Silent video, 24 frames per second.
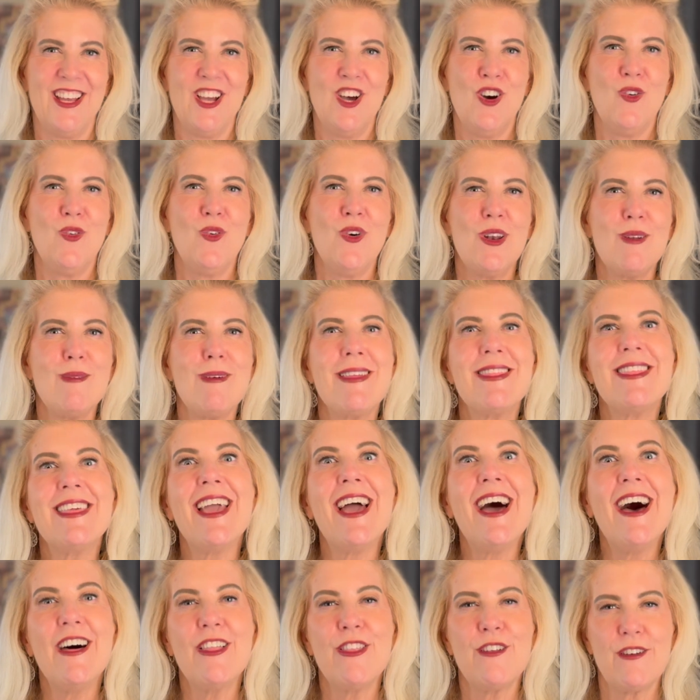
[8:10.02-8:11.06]
What about the
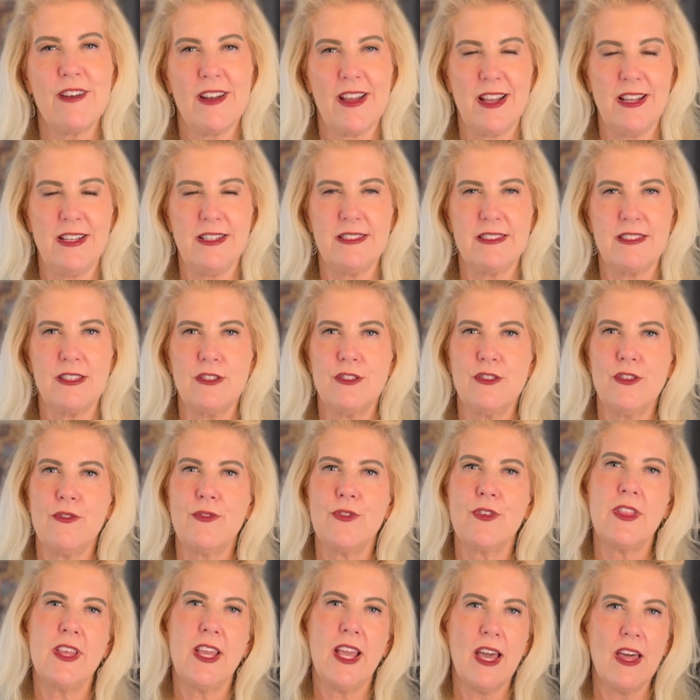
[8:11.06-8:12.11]
other nights? So
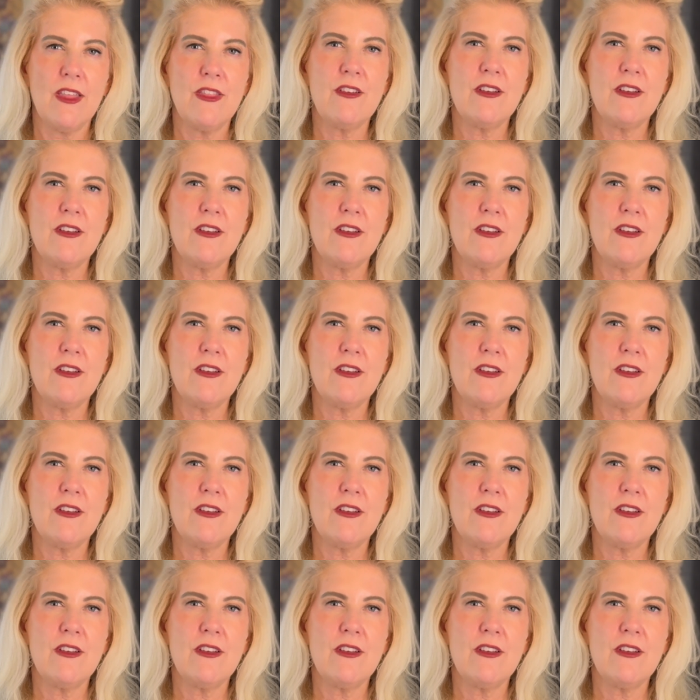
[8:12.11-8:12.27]
for the other